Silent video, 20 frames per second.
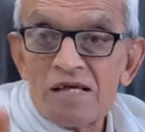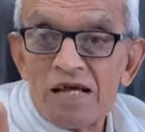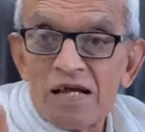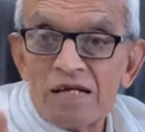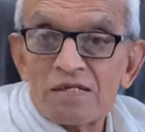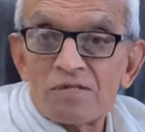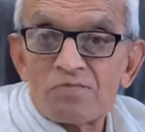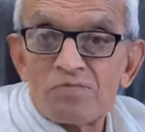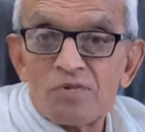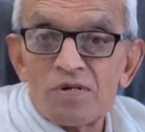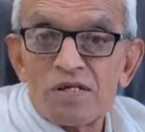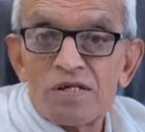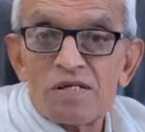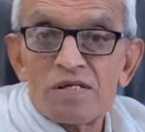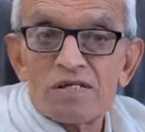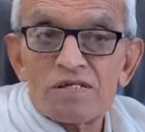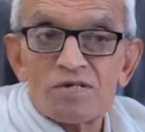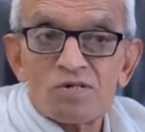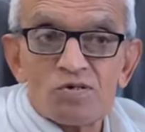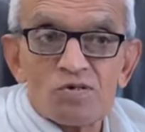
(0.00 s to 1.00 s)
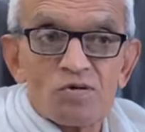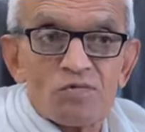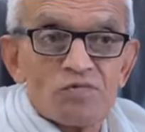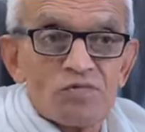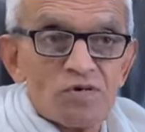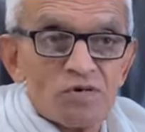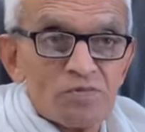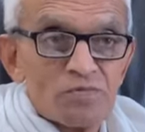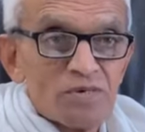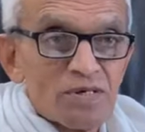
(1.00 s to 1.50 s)
the experience
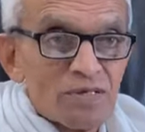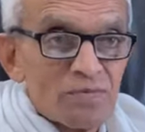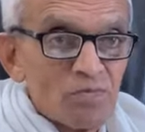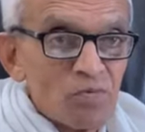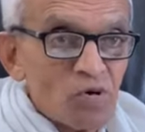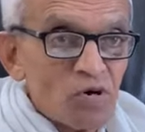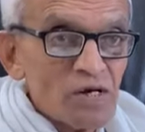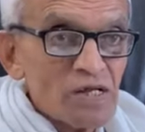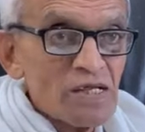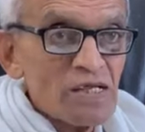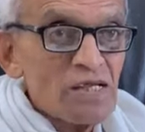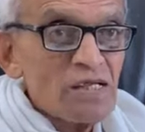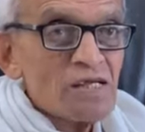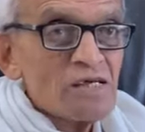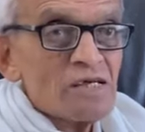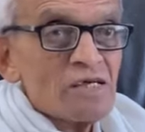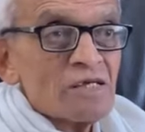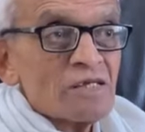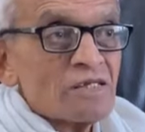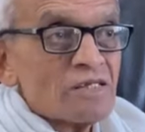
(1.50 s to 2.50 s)
of human body.